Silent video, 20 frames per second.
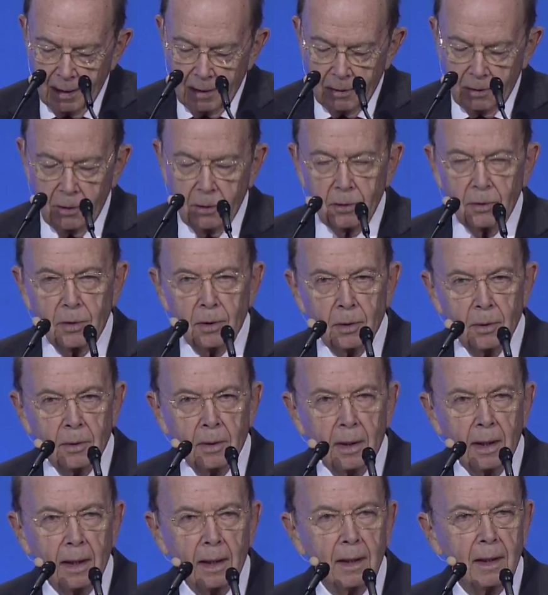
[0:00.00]
you do
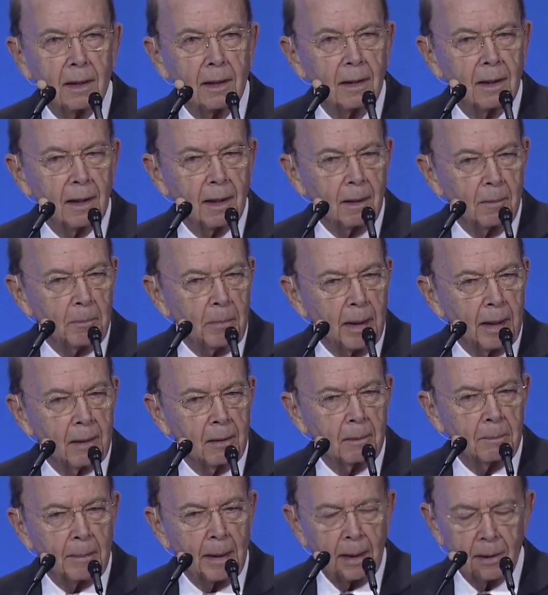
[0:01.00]
need a
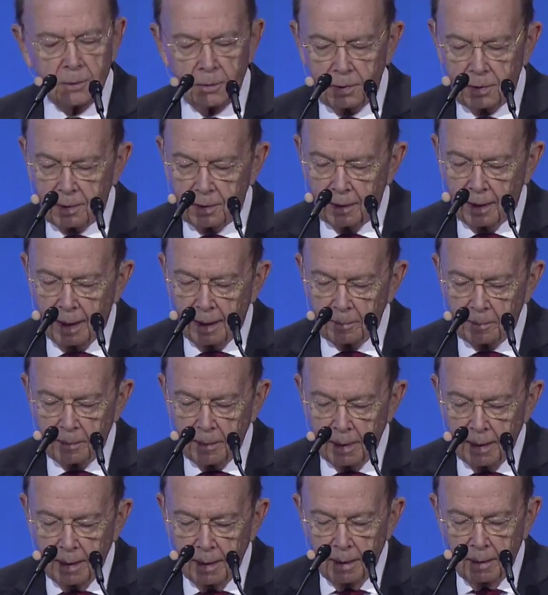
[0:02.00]
better mousetrap,
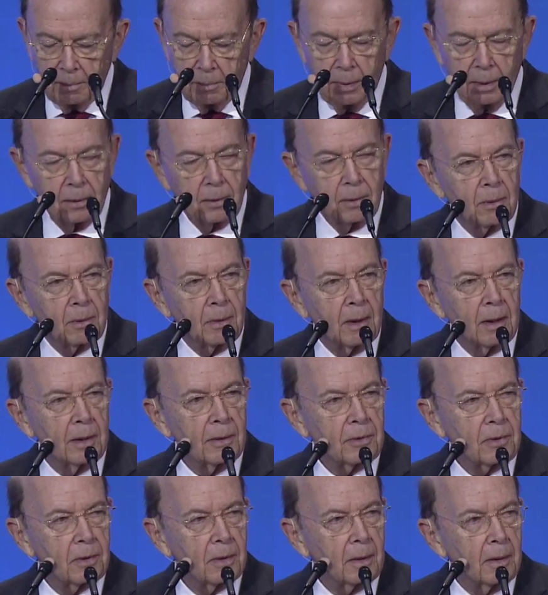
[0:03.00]
but
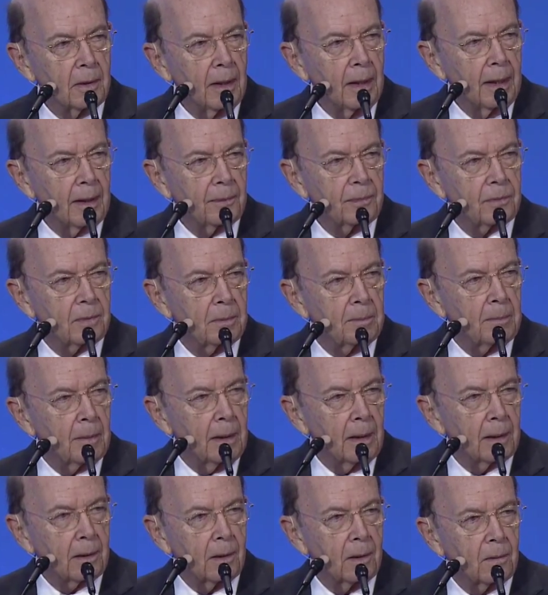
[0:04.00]
also have to
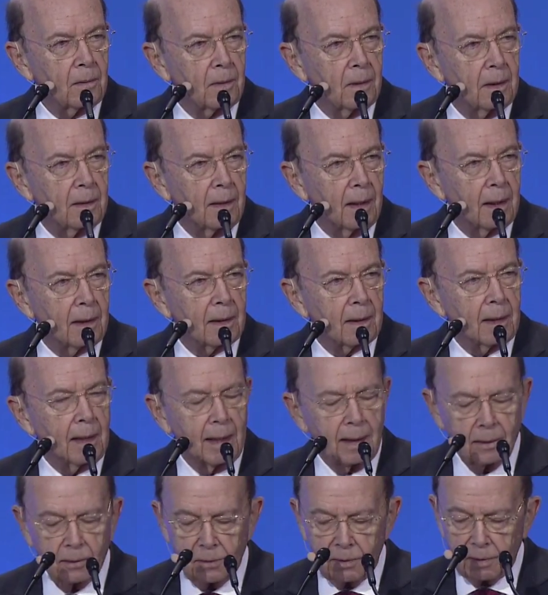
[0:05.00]
market the
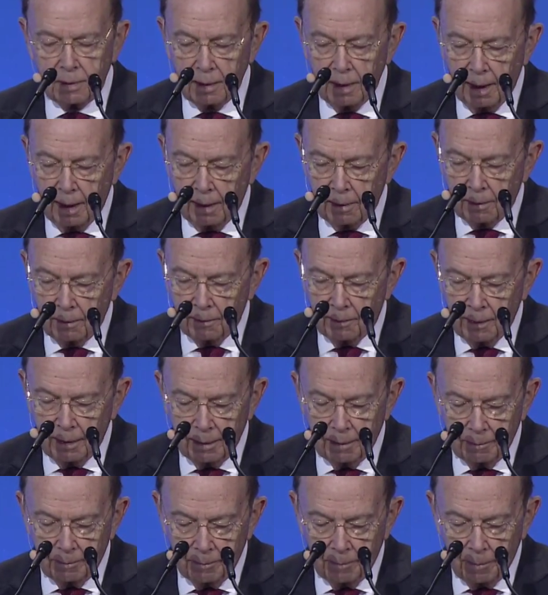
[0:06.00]
daylights out of it.
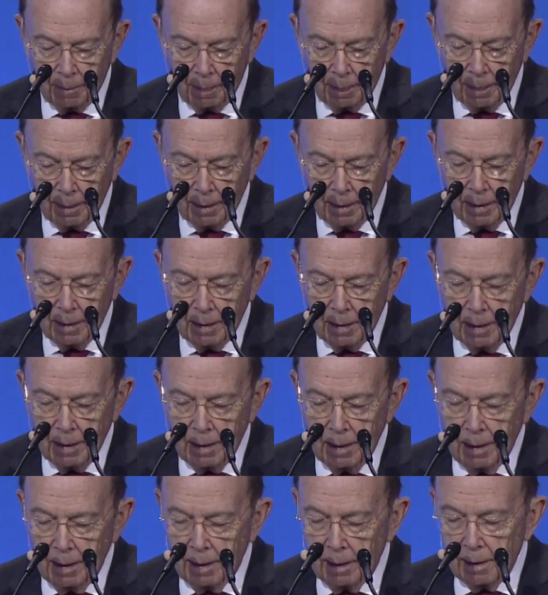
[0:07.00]

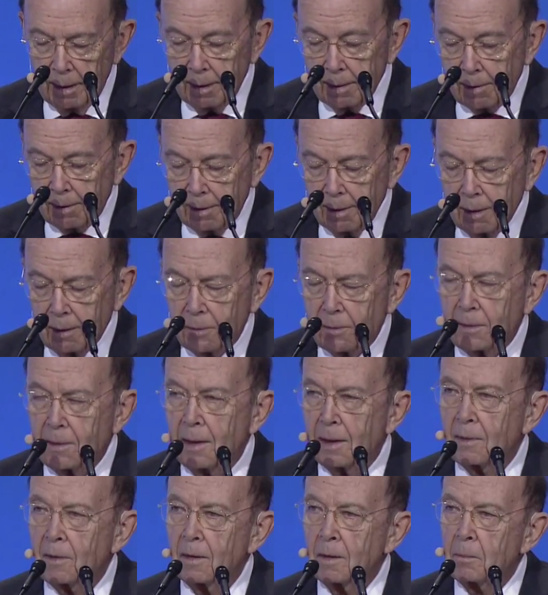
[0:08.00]
And I think
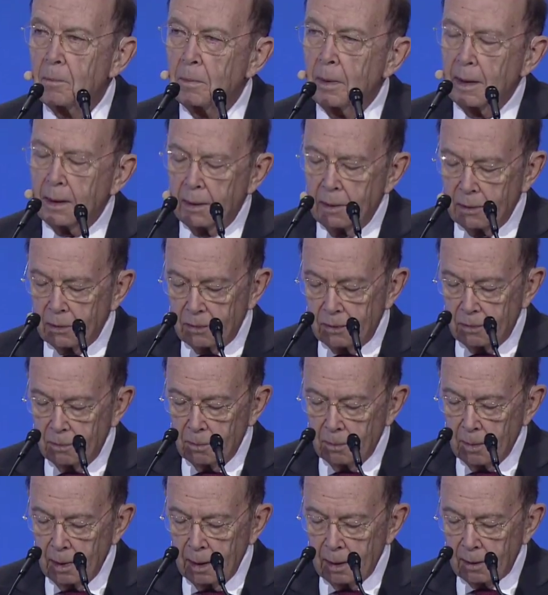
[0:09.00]
that the biggest
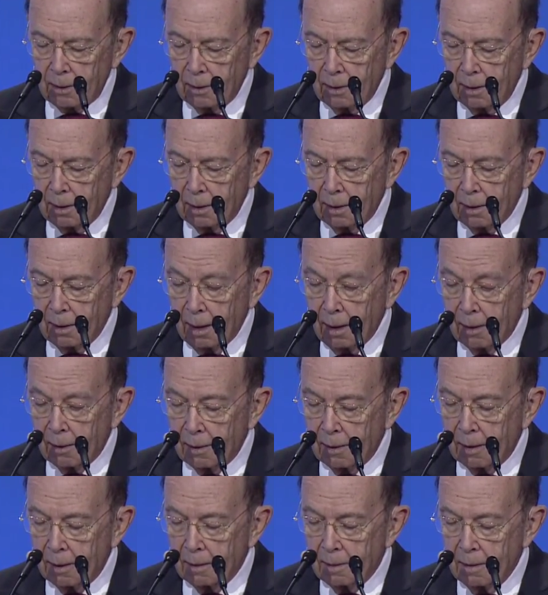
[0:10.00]
marketing
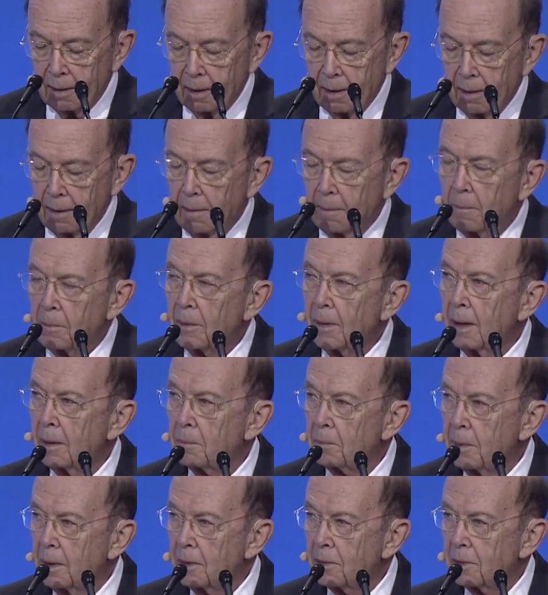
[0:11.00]
error that
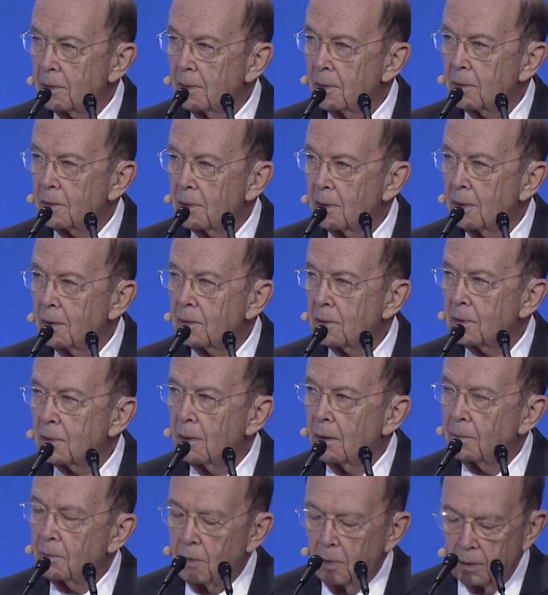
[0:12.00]
businesses
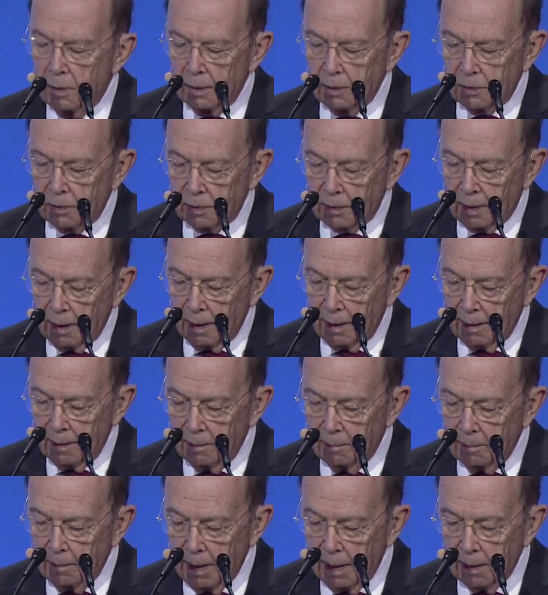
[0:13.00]
of your scale
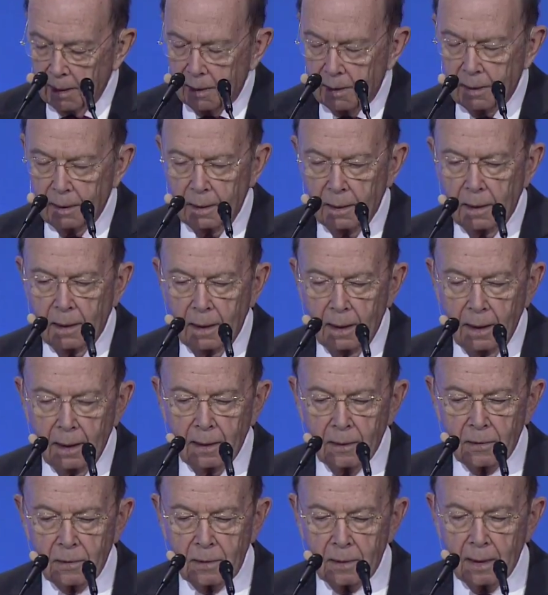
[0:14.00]
make
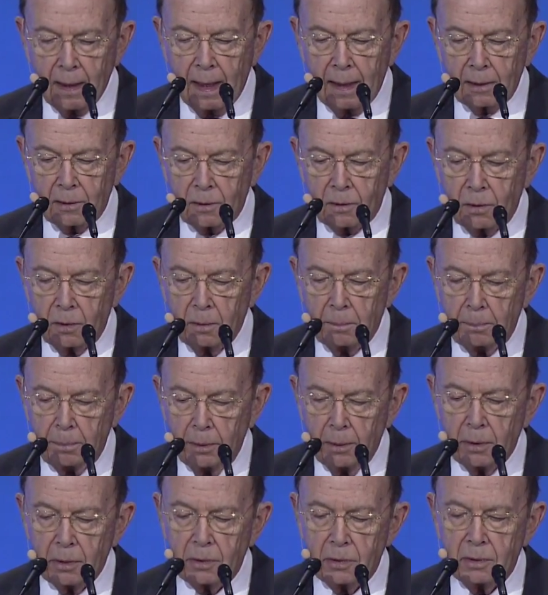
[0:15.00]
is not to
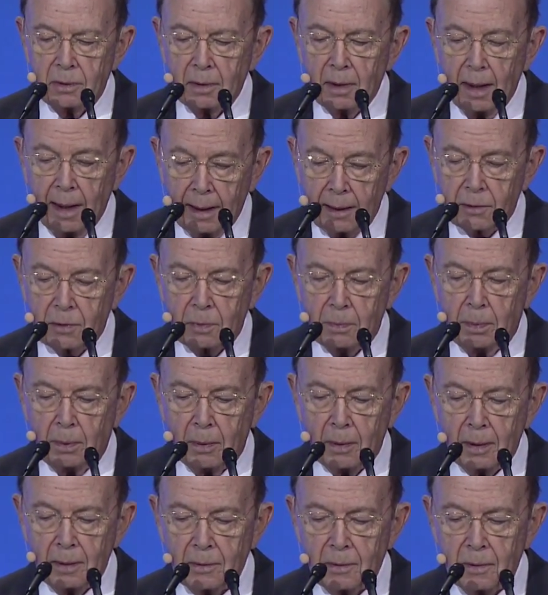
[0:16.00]
push
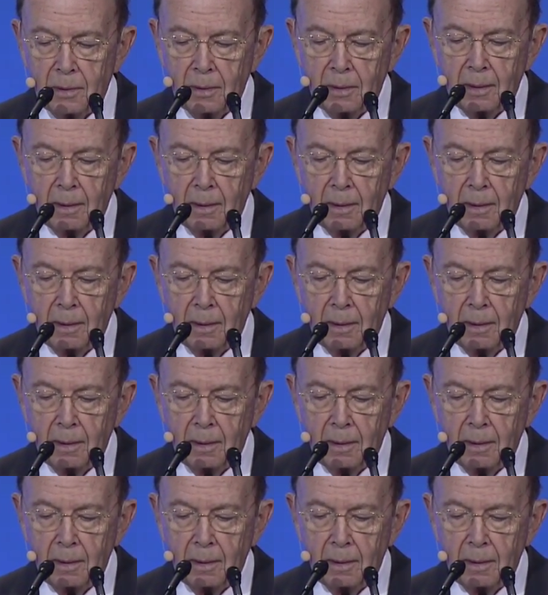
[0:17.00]
exports.